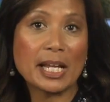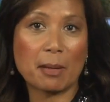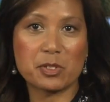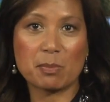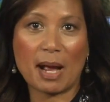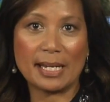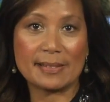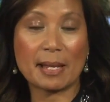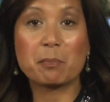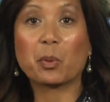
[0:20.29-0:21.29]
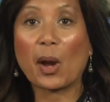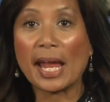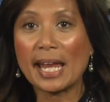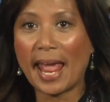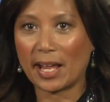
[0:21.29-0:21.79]
comes to mind is a
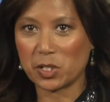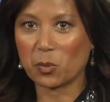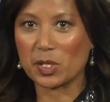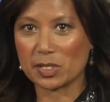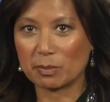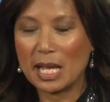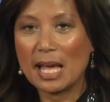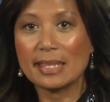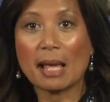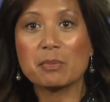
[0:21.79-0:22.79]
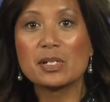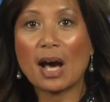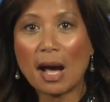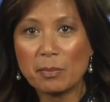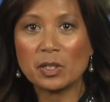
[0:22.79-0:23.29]
brain aneurysm. The
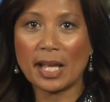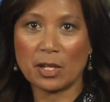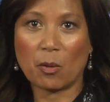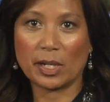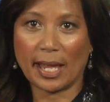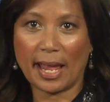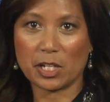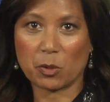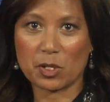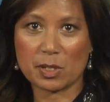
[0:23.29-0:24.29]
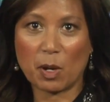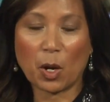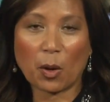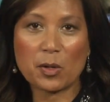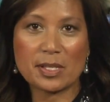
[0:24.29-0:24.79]
abdominal aortic aneurysm
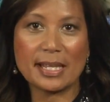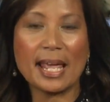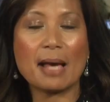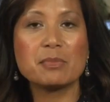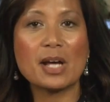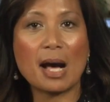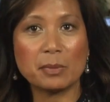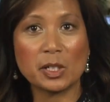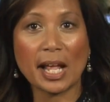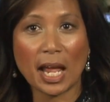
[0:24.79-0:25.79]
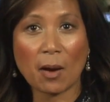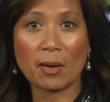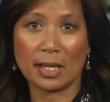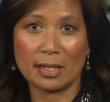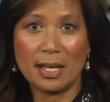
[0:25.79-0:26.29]
occurs in the abdominal
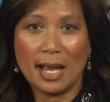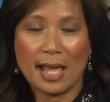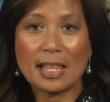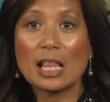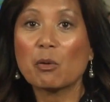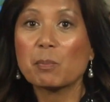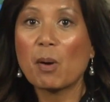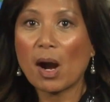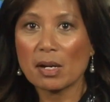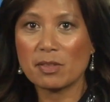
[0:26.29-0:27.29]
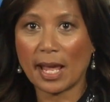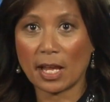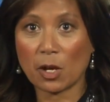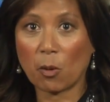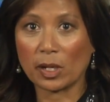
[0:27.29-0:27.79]
area, in the lower part of the
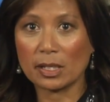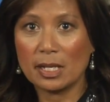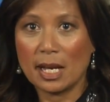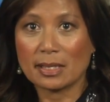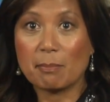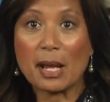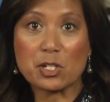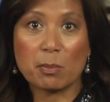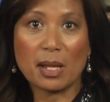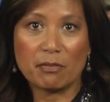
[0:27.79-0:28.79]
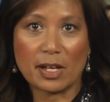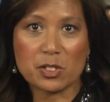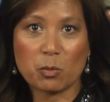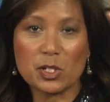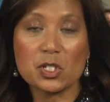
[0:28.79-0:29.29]
aorta, the major blood
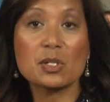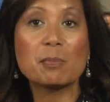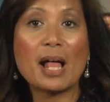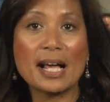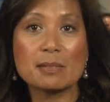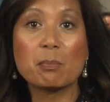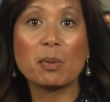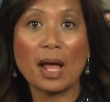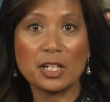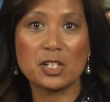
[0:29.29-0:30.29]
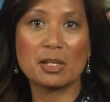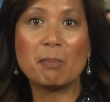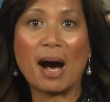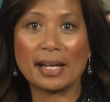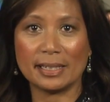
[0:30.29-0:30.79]
vessel which supplies blood to the
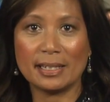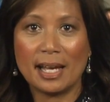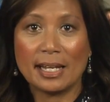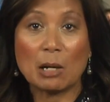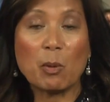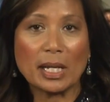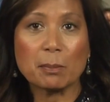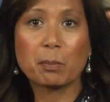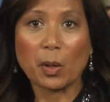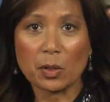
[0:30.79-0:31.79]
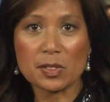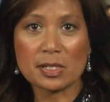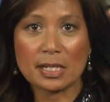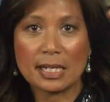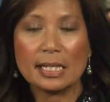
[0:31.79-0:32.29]
body. Now, when it
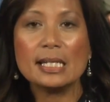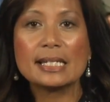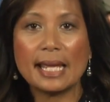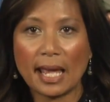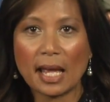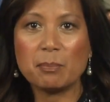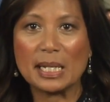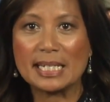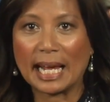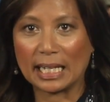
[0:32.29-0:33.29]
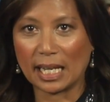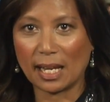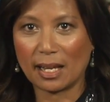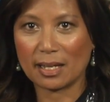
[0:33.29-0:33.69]
bursts, it can be deadly.